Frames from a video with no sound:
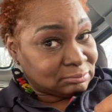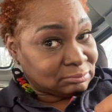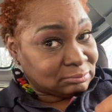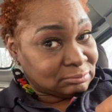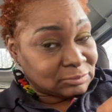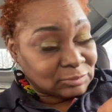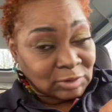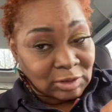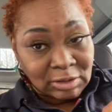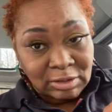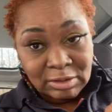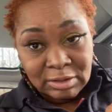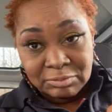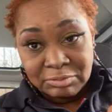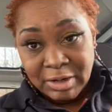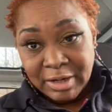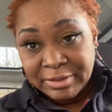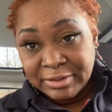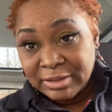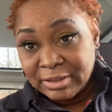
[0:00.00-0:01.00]
club
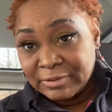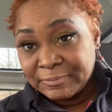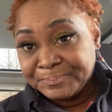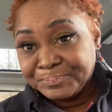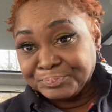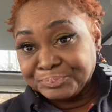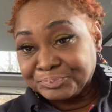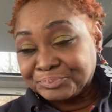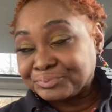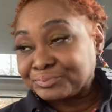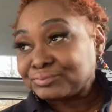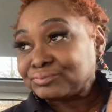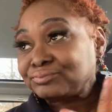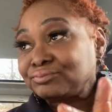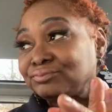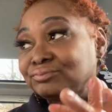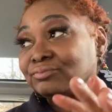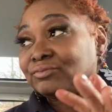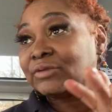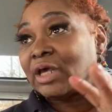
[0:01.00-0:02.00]
right now.
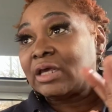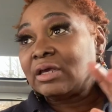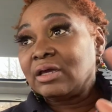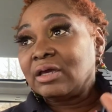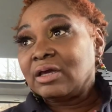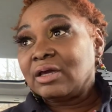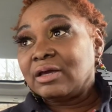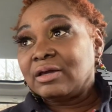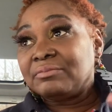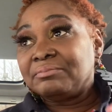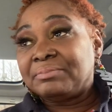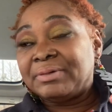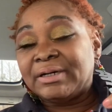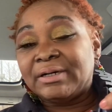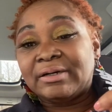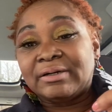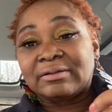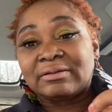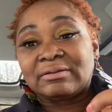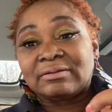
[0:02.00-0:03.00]

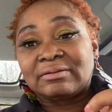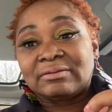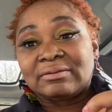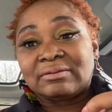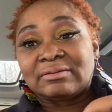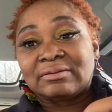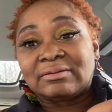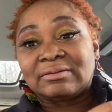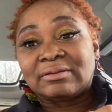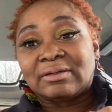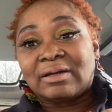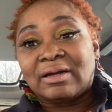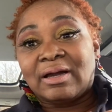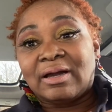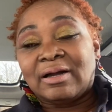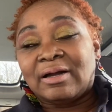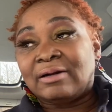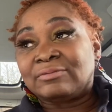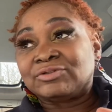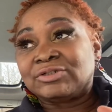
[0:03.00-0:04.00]
But
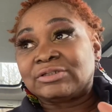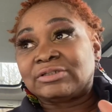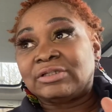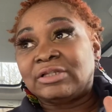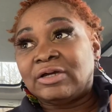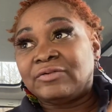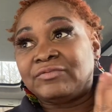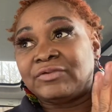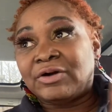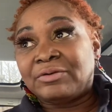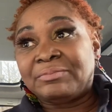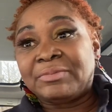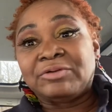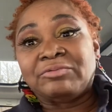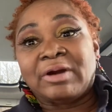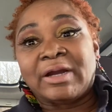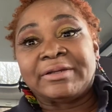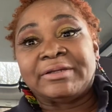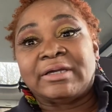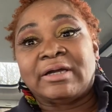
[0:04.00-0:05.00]
I'm just loving on me
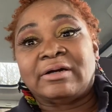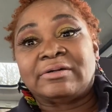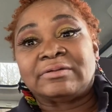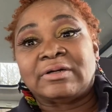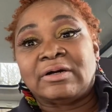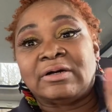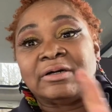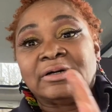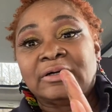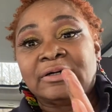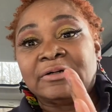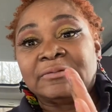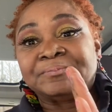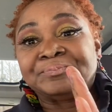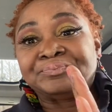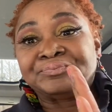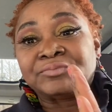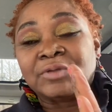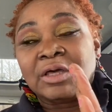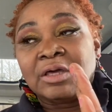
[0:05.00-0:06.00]
right now.
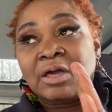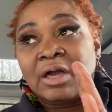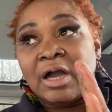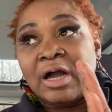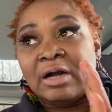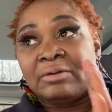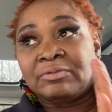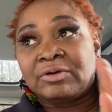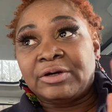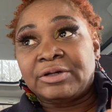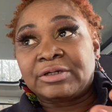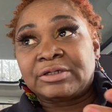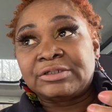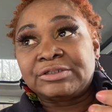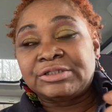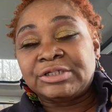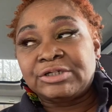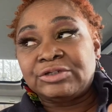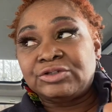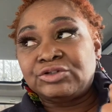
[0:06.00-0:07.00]
I'm going to
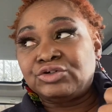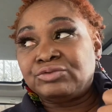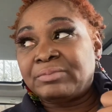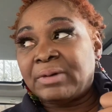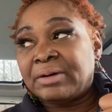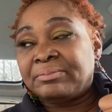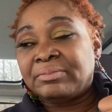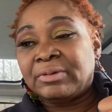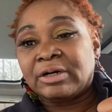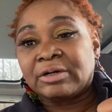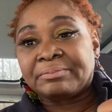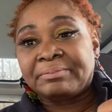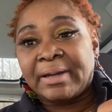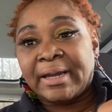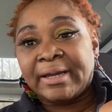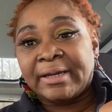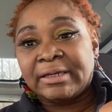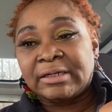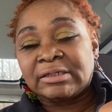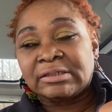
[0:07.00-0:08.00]
continue to do my
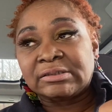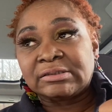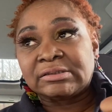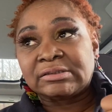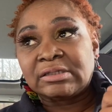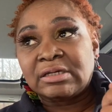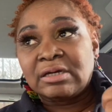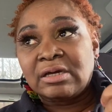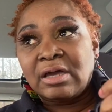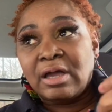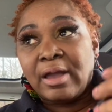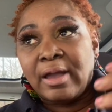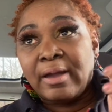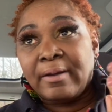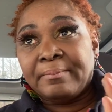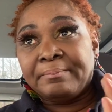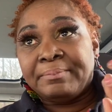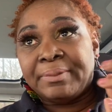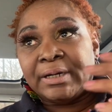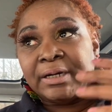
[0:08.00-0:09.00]
mukbangs,
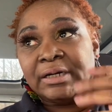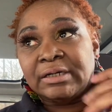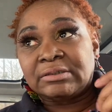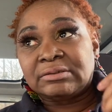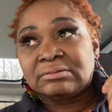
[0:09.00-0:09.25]
but